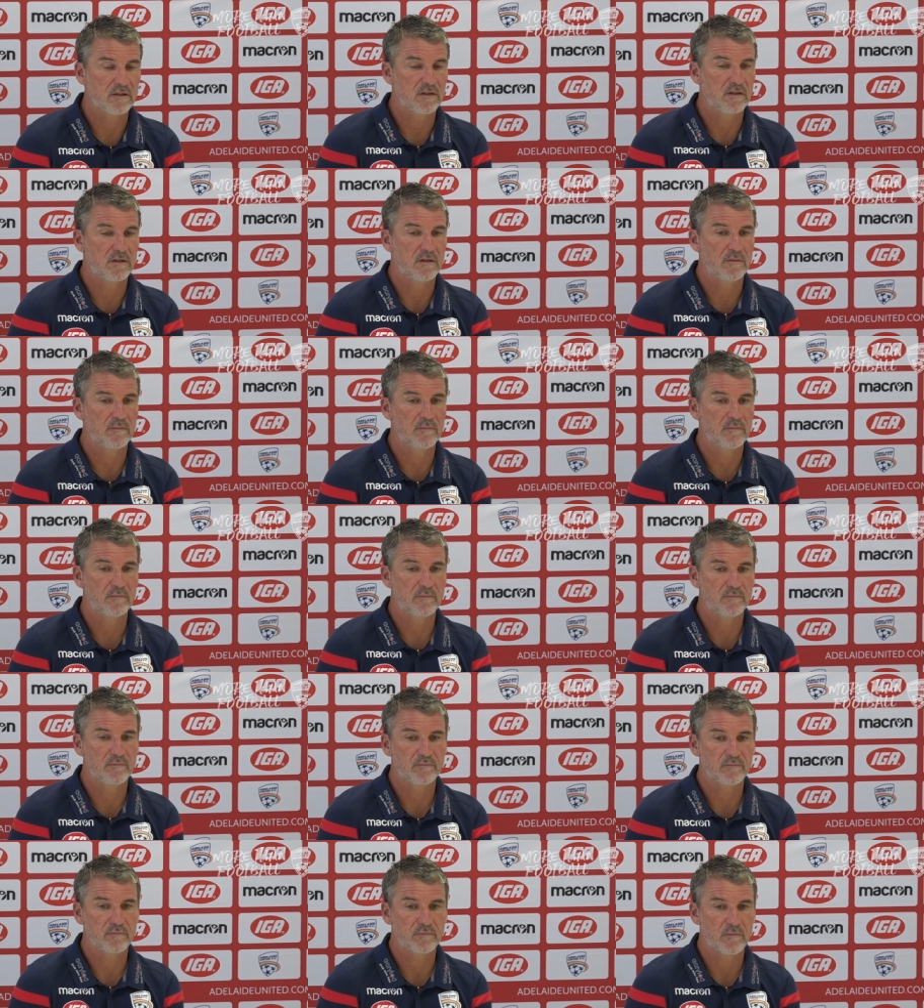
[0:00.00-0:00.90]

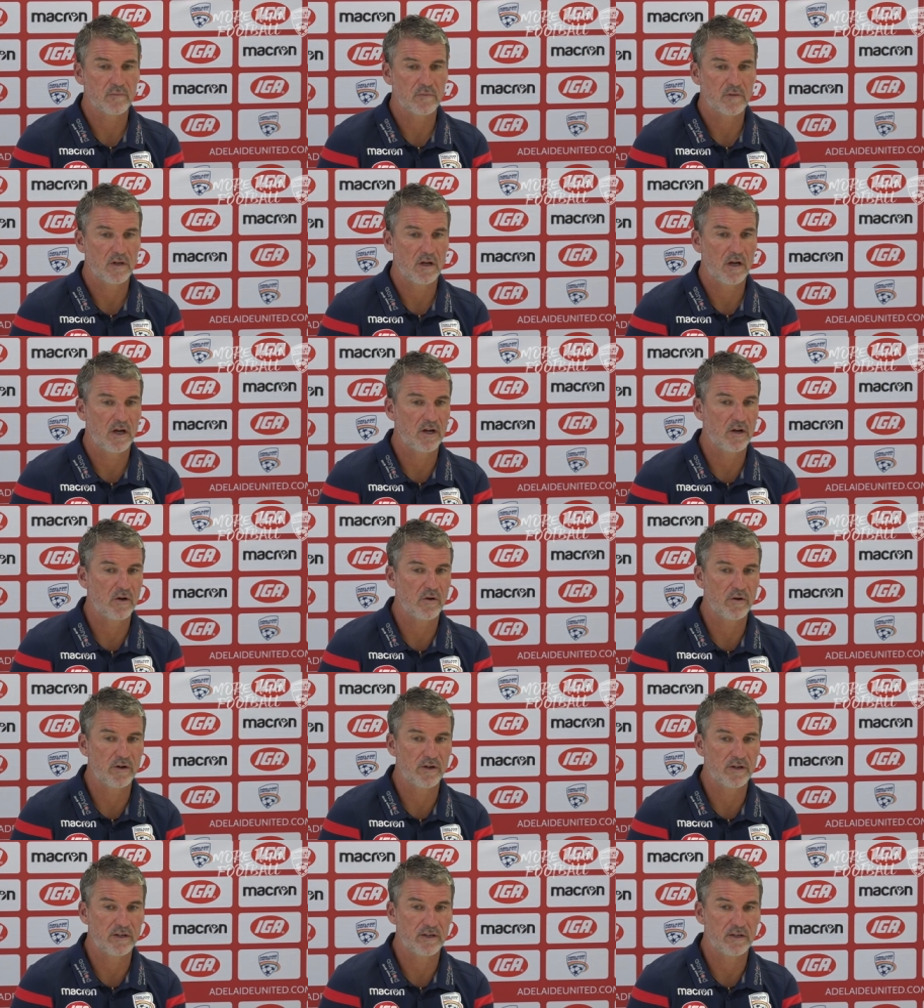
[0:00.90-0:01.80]
I know
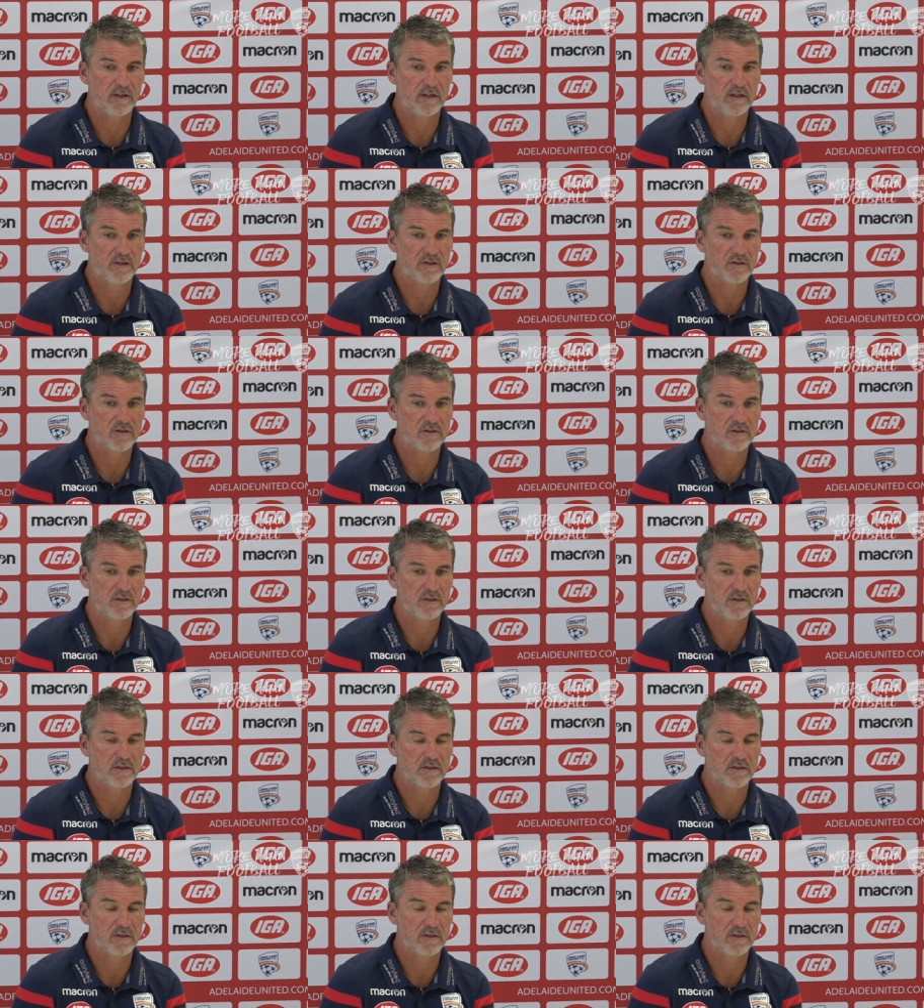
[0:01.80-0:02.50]
it, and each